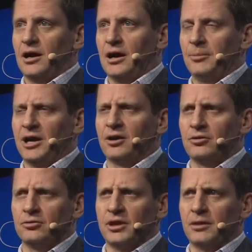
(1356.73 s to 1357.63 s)
I'm not going
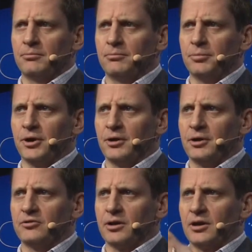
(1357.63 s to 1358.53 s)
to do that, but
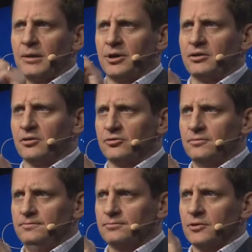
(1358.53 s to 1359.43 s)
he's like, How about this?
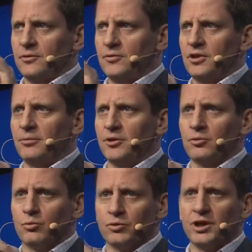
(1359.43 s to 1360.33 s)
if you let me
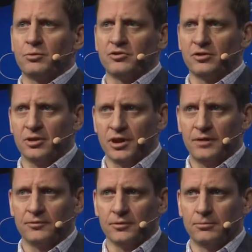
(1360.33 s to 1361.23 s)
read what's in the
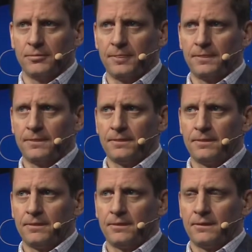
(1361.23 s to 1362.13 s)
envelope,
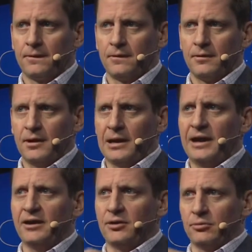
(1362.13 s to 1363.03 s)
and
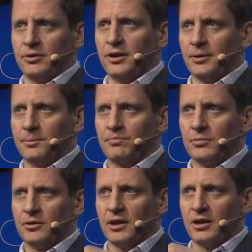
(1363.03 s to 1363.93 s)
I agree
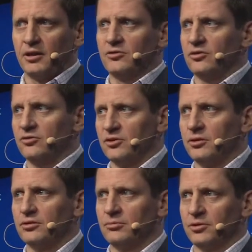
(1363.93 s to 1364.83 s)
that it is the
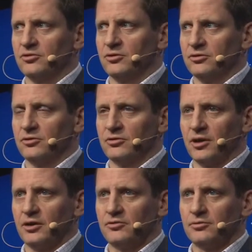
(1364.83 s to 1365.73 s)
secret to business
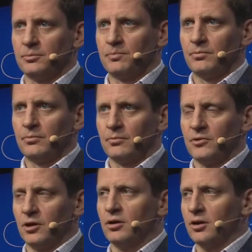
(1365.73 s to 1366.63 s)
success,
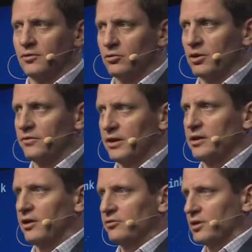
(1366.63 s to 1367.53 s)
then I'll give you
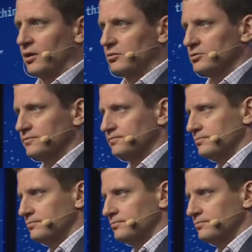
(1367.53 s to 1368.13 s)
$25,000.